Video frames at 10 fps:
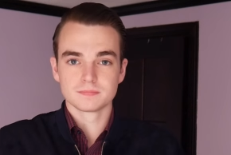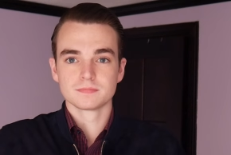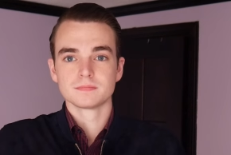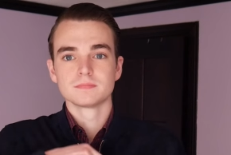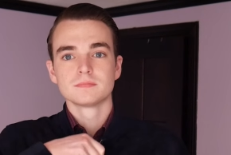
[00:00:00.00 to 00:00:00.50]

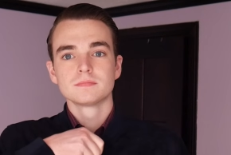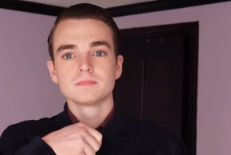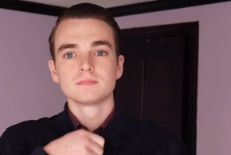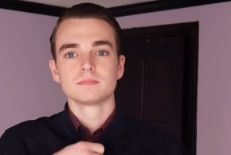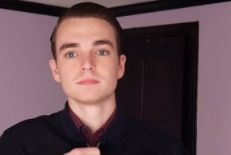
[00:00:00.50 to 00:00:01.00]

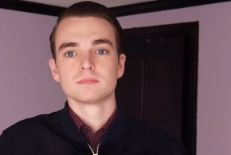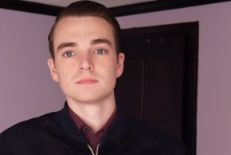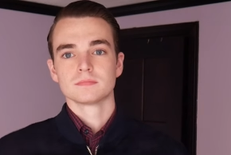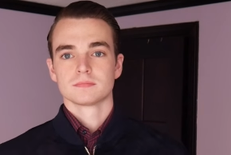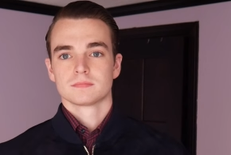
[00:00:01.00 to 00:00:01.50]

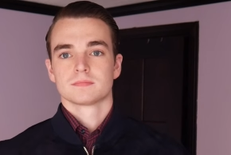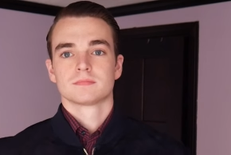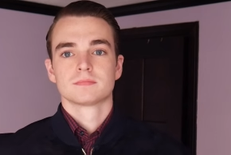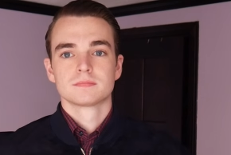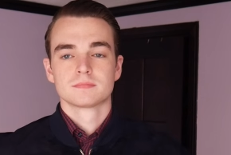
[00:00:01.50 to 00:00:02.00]

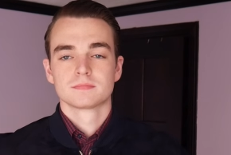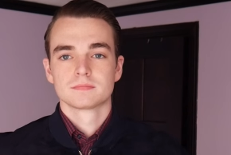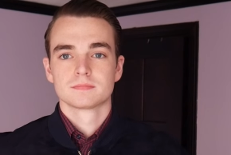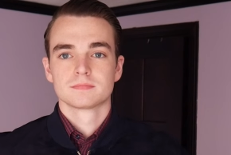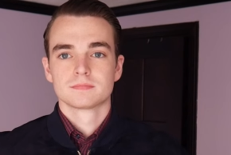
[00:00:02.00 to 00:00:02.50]

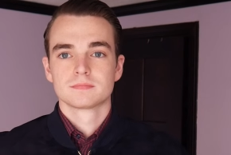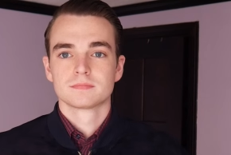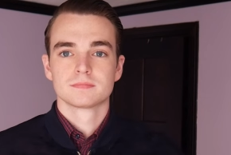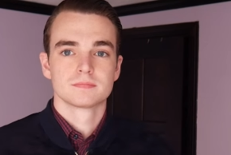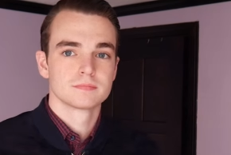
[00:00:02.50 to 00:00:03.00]

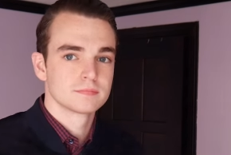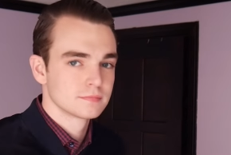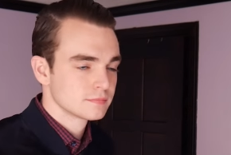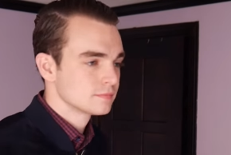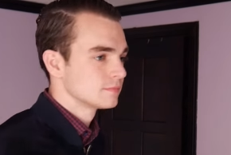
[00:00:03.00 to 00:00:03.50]

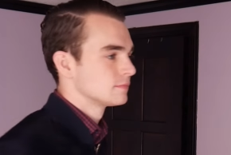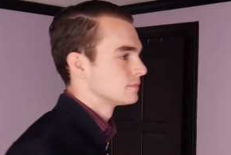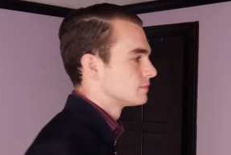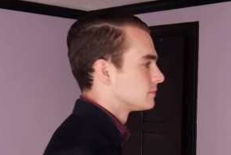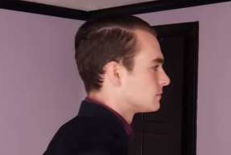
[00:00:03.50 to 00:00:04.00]
(no one is talking)